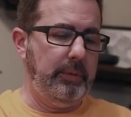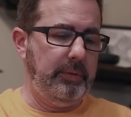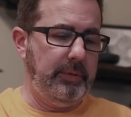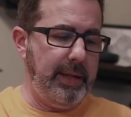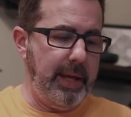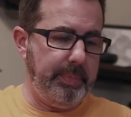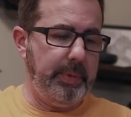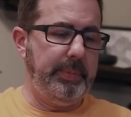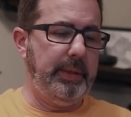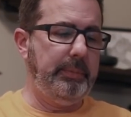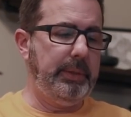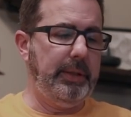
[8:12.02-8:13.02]
Snap
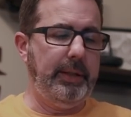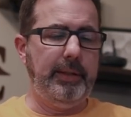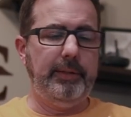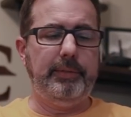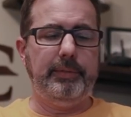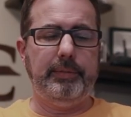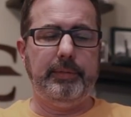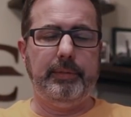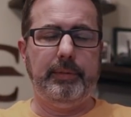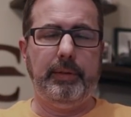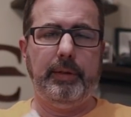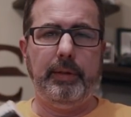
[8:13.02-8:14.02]
them in place,
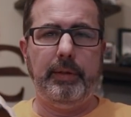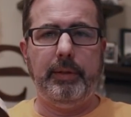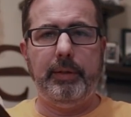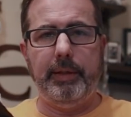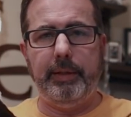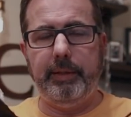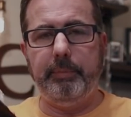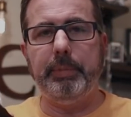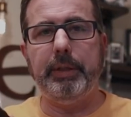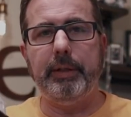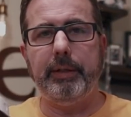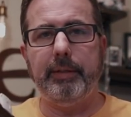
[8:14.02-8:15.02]
and then
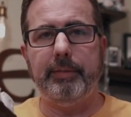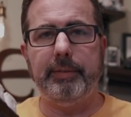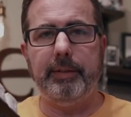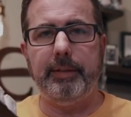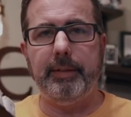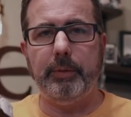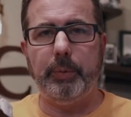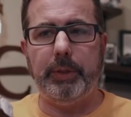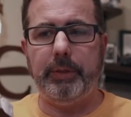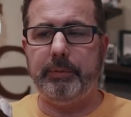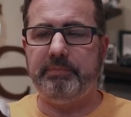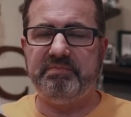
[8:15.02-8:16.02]
plug this into the
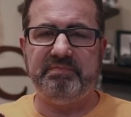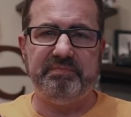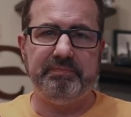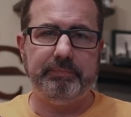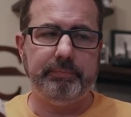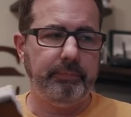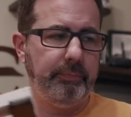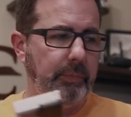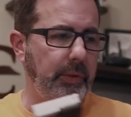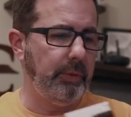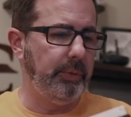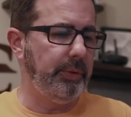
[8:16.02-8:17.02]
wall.
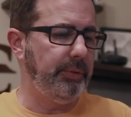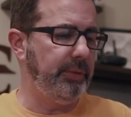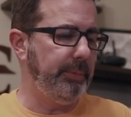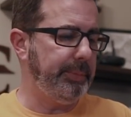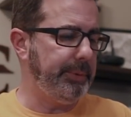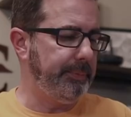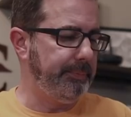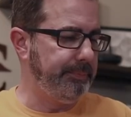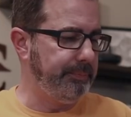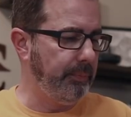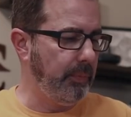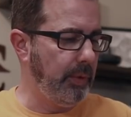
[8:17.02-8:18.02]
Real simple.
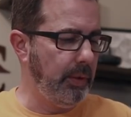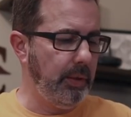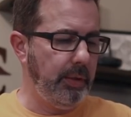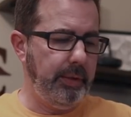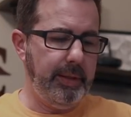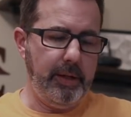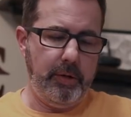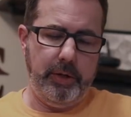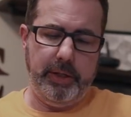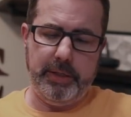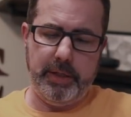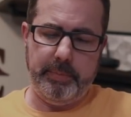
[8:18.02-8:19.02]
They
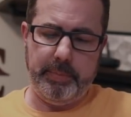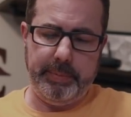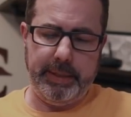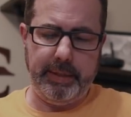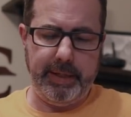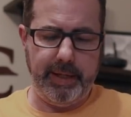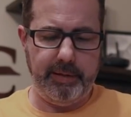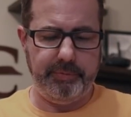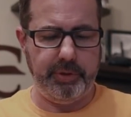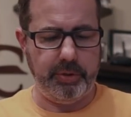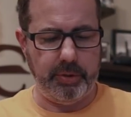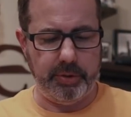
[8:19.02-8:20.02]
already come about
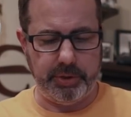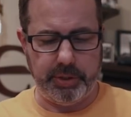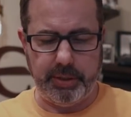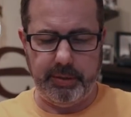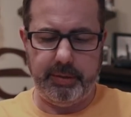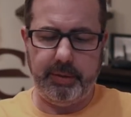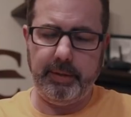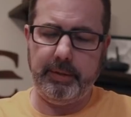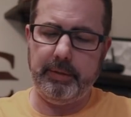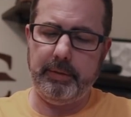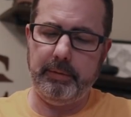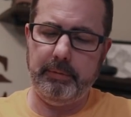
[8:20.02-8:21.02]
half charged, I
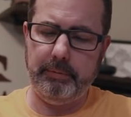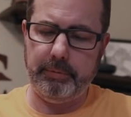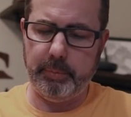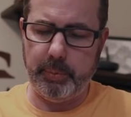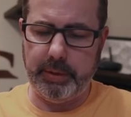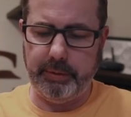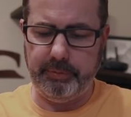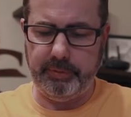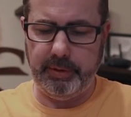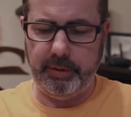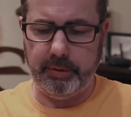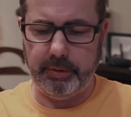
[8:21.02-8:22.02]
think, from what I've
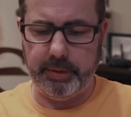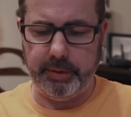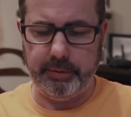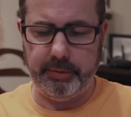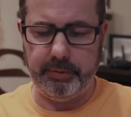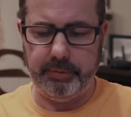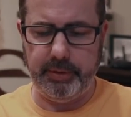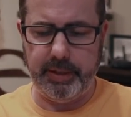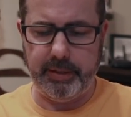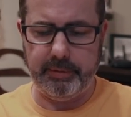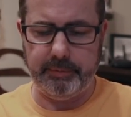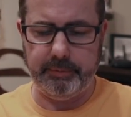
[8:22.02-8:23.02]
seen on others.
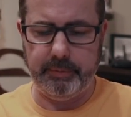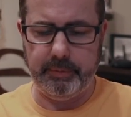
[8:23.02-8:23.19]
Yeah,